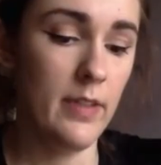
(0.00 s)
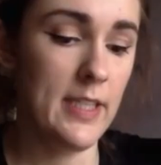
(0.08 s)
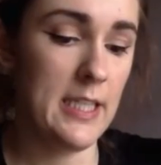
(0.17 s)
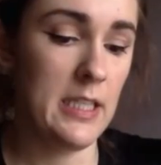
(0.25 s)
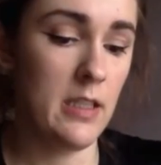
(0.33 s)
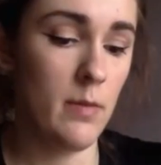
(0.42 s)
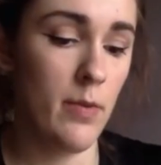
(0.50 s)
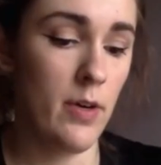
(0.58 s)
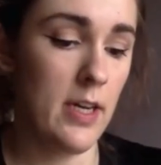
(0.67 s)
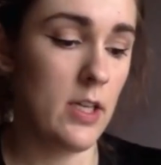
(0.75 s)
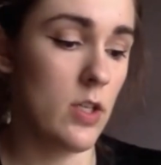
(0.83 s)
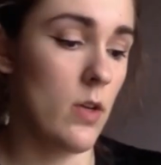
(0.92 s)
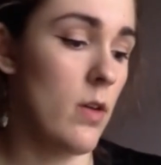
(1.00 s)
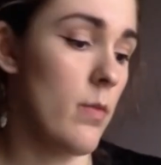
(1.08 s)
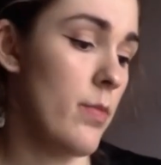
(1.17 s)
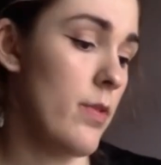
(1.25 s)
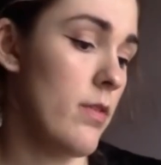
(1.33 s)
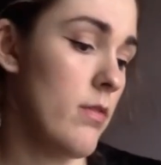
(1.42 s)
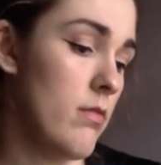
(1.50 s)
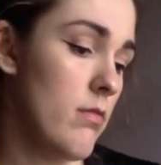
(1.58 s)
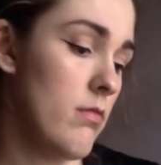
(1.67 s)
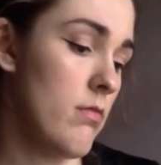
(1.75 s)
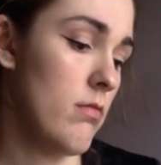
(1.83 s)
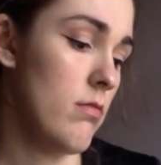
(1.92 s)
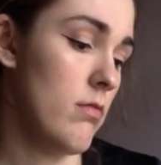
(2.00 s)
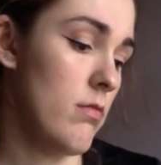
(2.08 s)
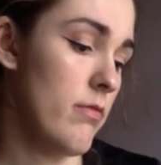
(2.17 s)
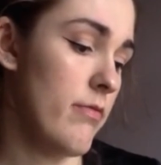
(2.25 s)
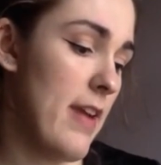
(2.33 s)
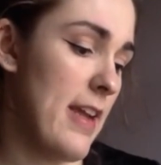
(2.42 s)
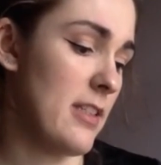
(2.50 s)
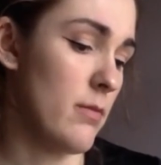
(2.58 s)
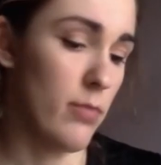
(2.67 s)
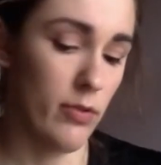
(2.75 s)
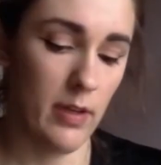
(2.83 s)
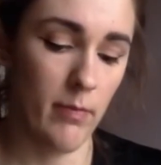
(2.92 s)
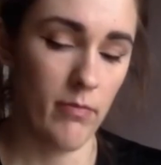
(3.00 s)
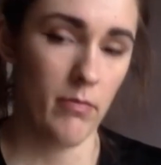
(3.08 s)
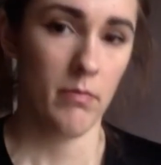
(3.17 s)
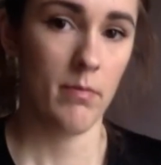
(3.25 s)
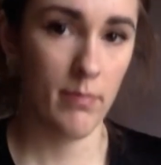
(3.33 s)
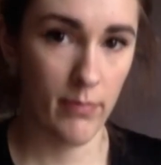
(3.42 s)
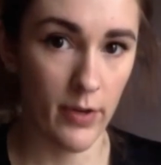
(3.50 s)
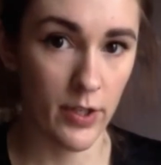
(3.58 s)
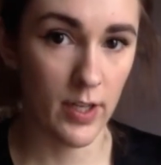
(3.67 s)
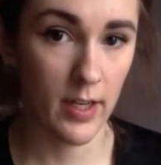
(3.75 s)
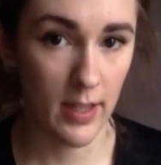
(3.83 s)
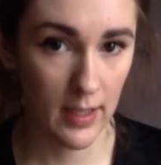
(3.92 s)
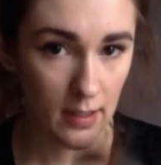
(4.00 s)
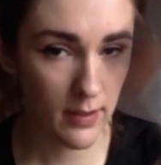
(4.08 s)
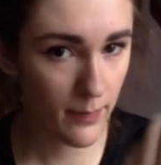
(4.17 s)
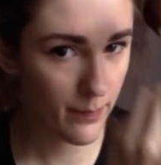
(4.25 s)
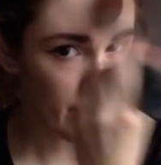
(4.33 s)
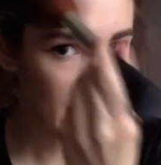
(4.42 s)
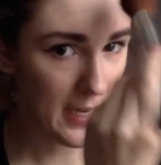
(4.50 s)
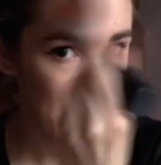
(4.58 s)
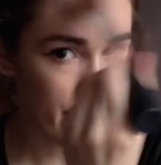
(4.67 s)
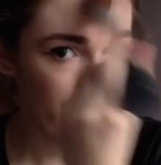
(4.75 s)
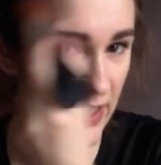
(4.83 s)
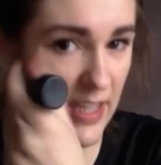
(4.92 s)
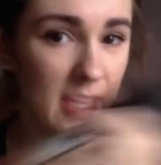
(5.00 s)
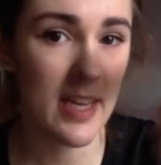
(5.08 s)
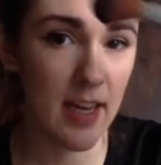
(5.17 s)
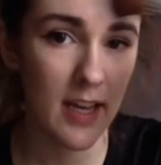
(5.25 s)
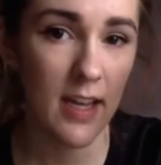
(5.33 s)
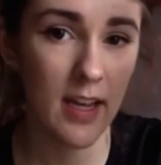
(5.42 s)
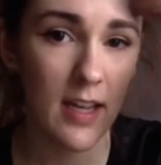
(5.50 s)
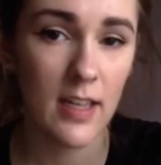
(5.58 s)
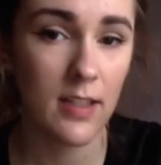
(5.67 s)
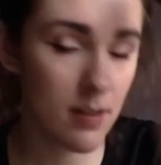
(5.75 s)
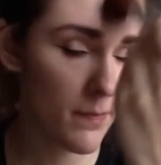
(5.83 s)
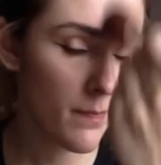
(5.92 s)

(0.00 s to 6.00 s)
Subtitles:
This is the Body Shop face and body brush, I think. Had it for years.